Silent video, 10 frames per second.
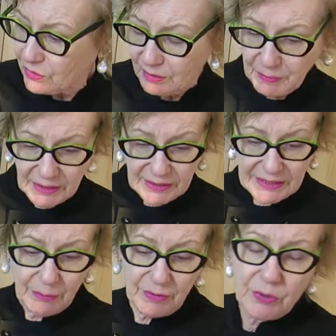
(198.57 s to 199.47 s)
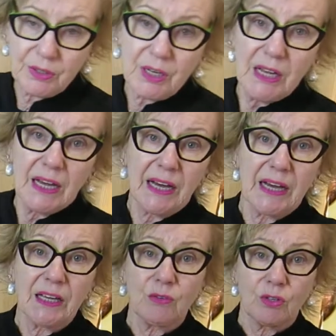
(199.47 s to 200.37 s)
the pine nuts, and we've got
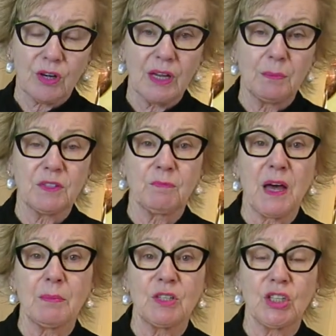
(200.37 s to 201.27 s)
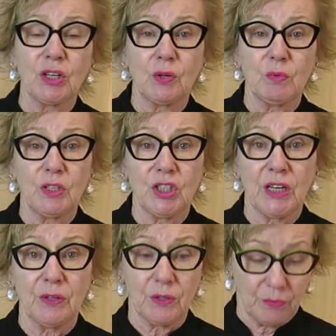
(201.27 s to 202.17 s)
100 grams of Parmigiano
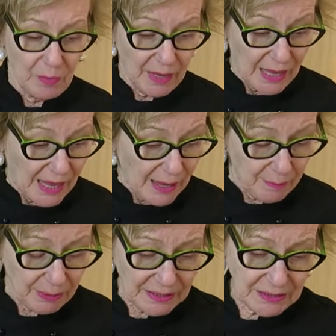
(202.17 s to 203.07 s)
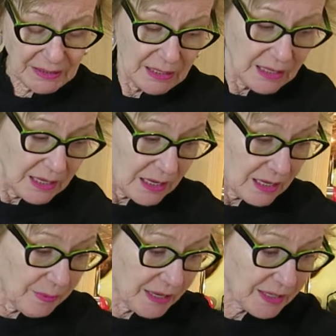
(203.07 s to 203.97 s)
Regianno, plus
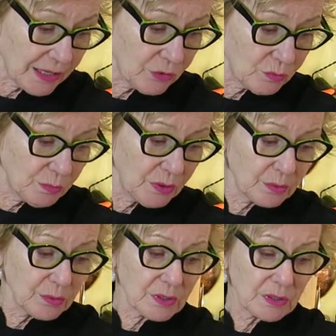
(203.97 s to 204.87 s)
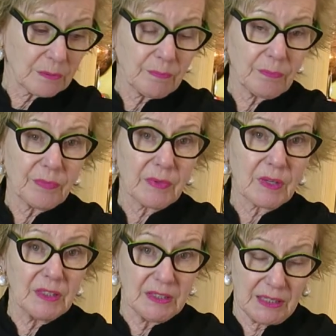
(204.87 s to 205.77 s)
about 100 mils,
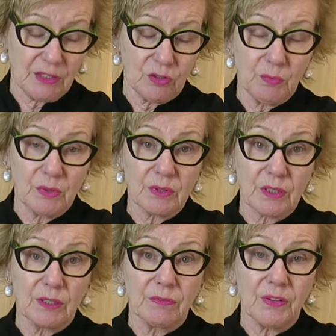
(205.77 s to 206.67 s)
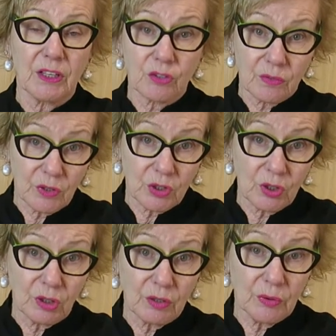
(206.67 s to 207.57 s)
it is 100 mils, of extra virgin
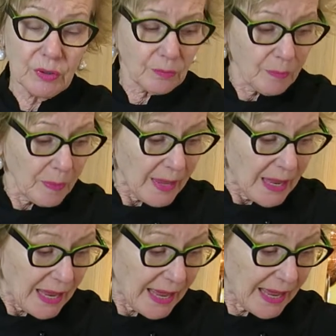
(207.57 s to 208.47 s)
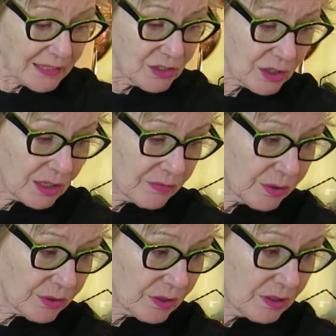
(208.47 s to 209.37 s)
olive oil. And I've
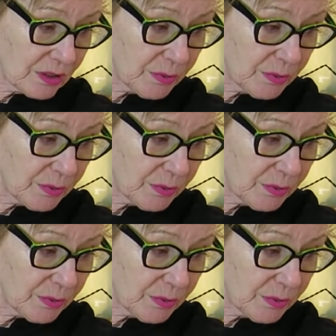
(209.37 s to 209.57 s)
got a little bit